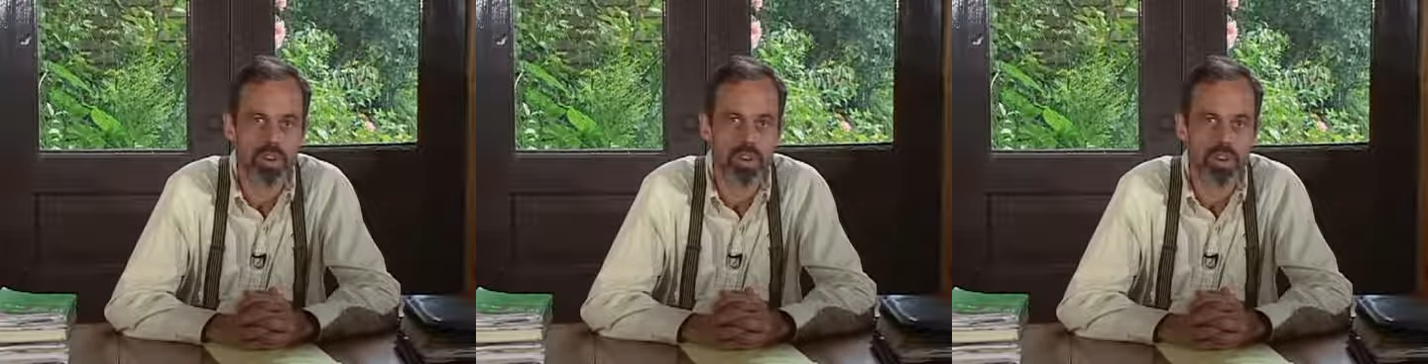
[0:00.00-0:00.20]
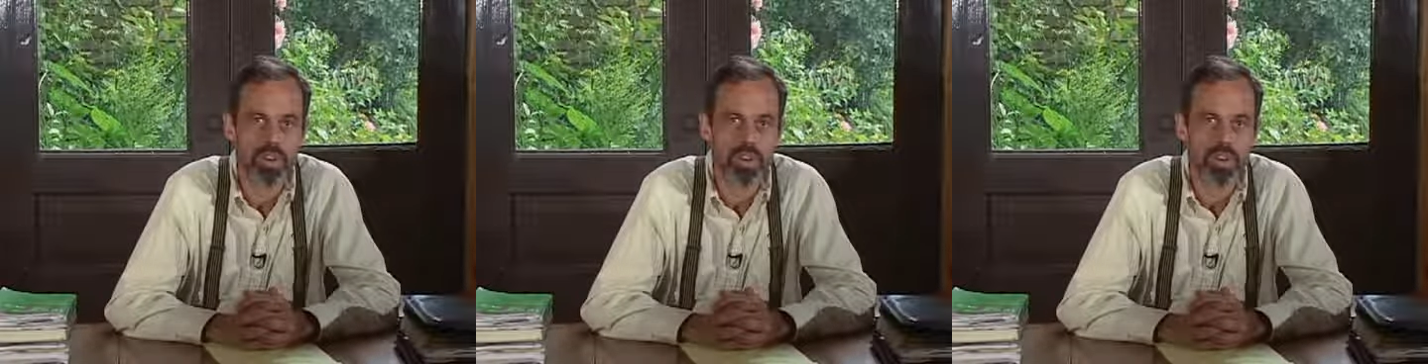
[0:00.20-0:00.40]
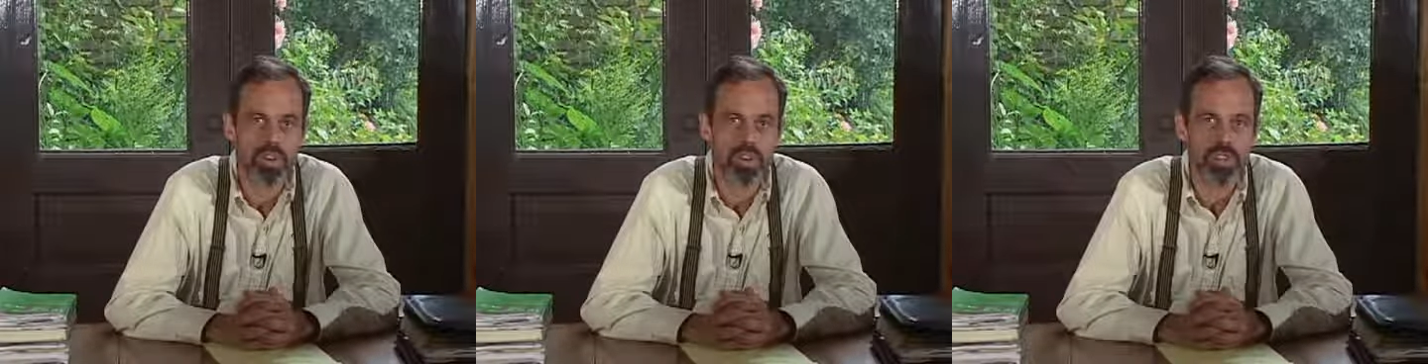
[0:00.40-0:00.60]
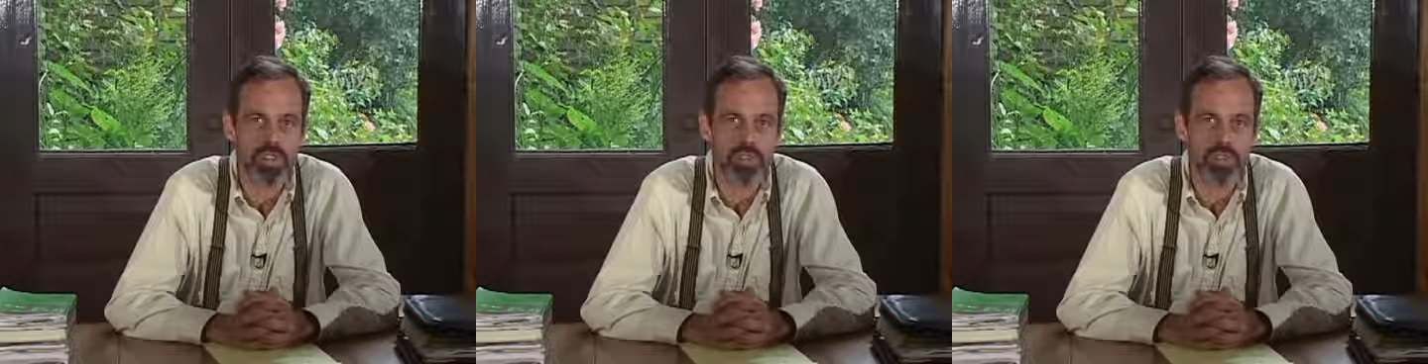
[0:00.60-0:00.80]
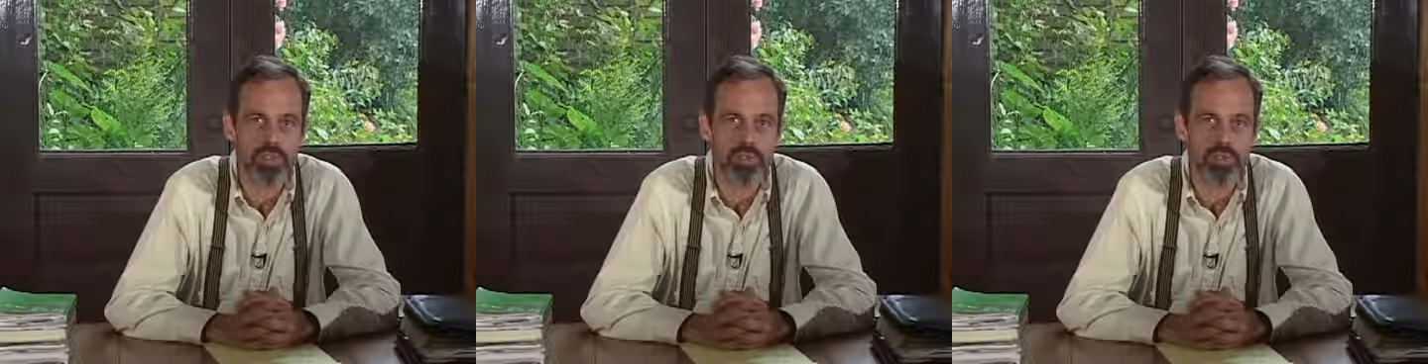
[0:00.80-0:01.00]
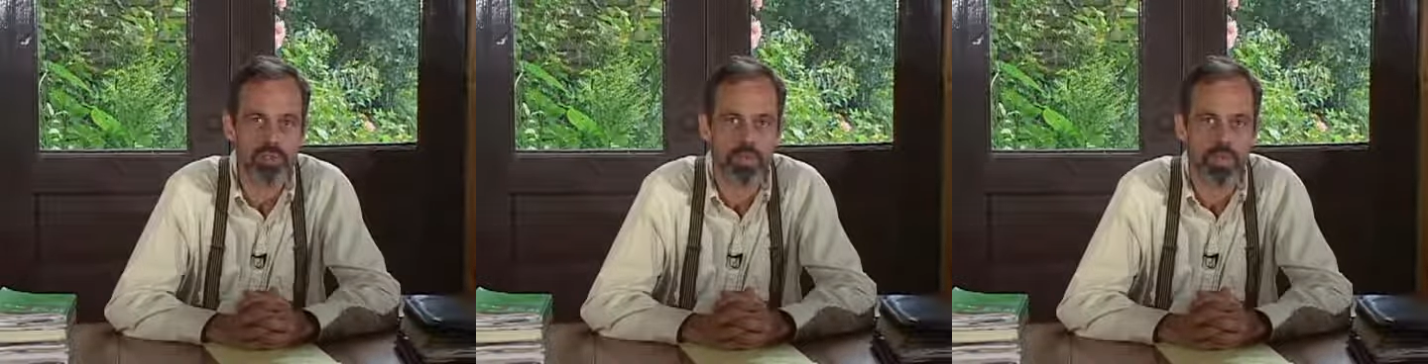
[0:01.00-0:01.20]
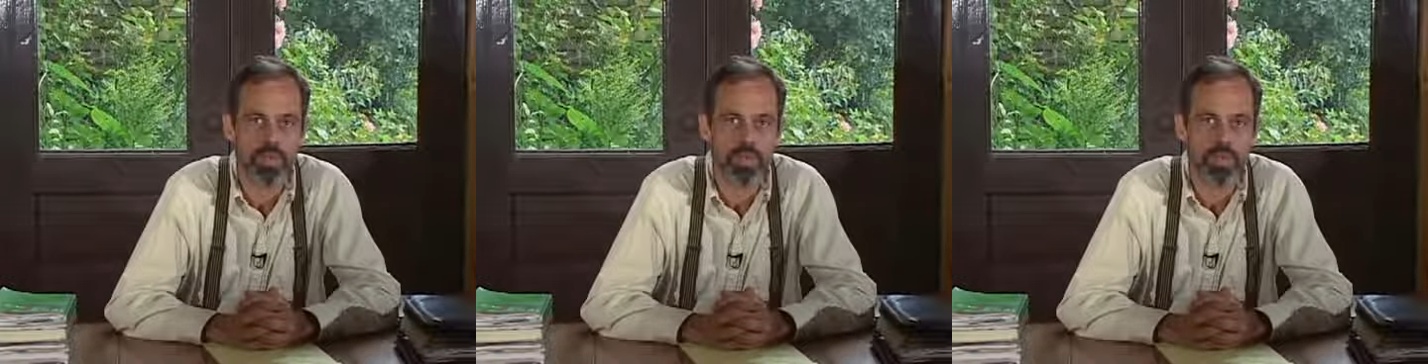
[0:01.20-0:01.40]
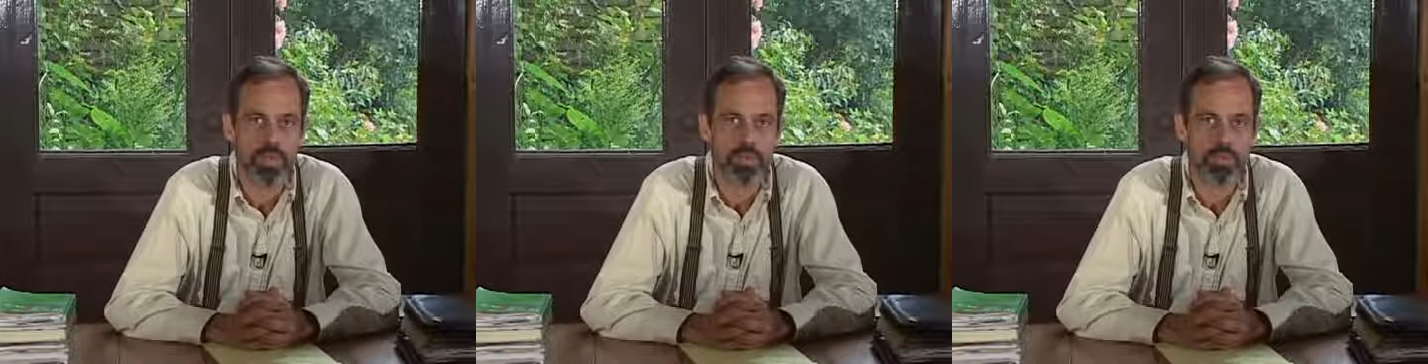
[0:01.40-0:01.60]
in the tissue for
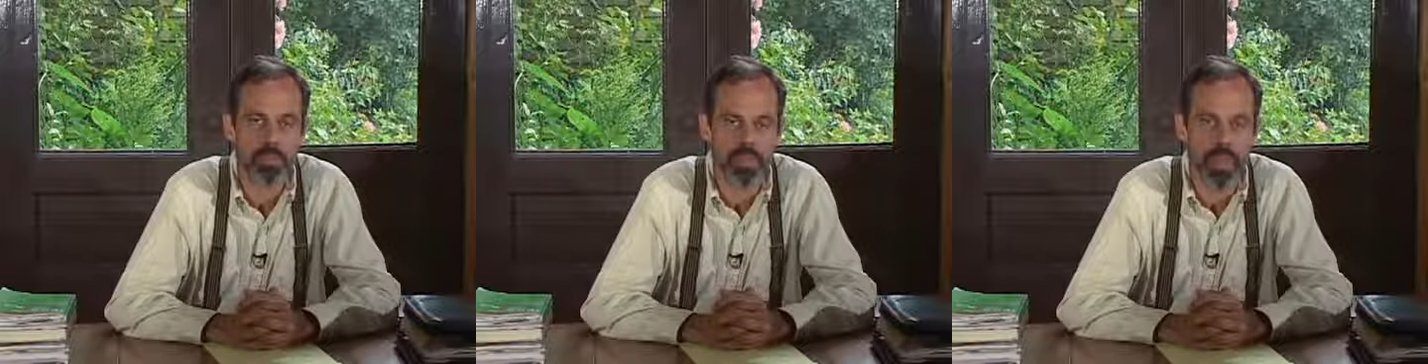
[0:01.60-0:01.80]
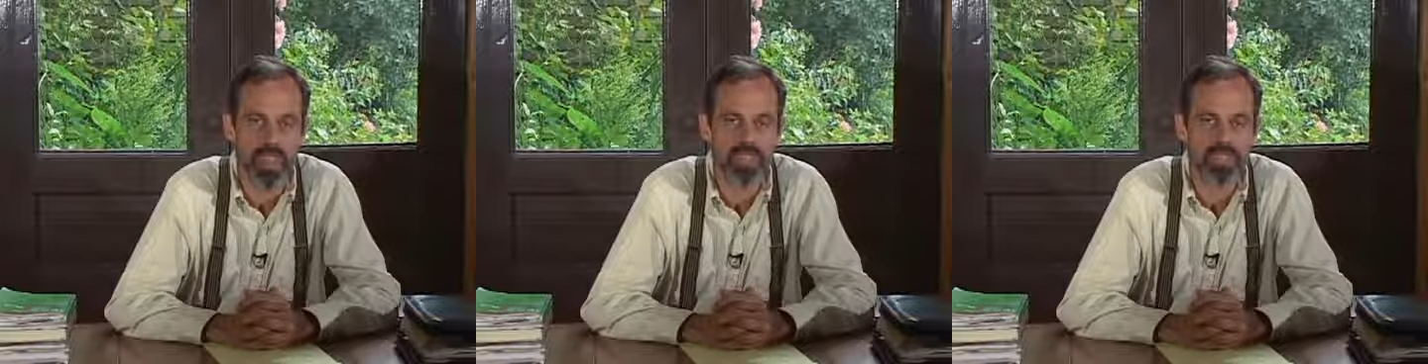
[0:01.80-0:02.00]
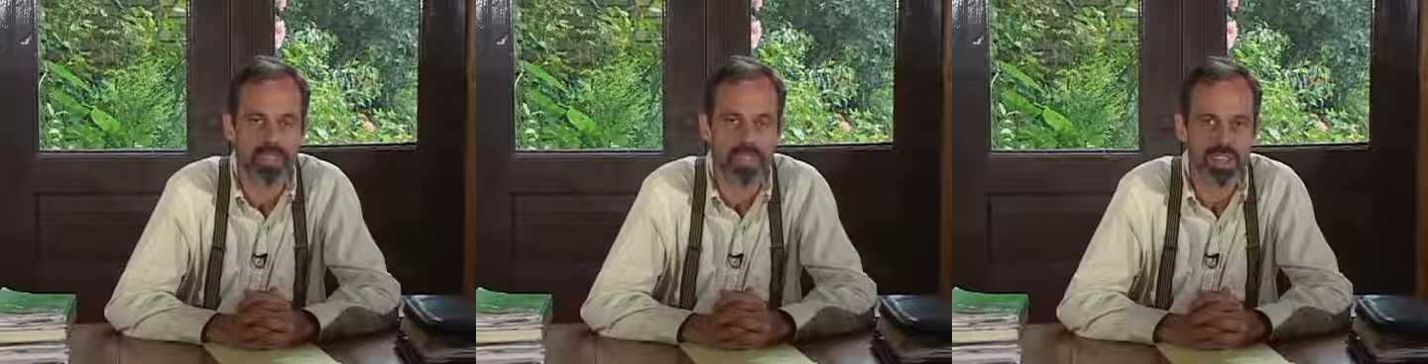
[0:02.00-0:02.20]
the plant's